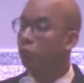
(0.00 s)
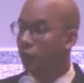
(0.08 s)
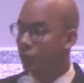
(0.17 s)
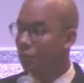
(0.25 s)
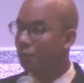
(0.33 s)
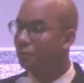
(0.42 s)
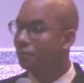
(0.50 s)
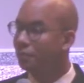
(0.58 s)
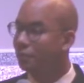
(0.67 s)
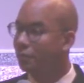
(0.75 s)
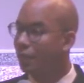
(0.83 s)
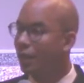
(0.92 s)
it.
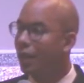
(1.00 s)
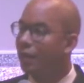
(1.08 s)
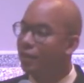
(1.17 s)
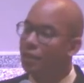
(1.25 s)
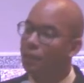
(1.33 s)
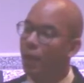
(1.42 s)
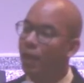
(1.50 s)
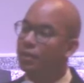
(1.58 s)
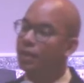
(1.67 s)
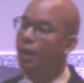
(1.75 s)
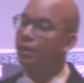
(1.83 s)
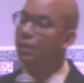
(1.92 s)
This part
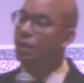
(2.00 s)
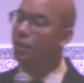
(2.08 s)
that the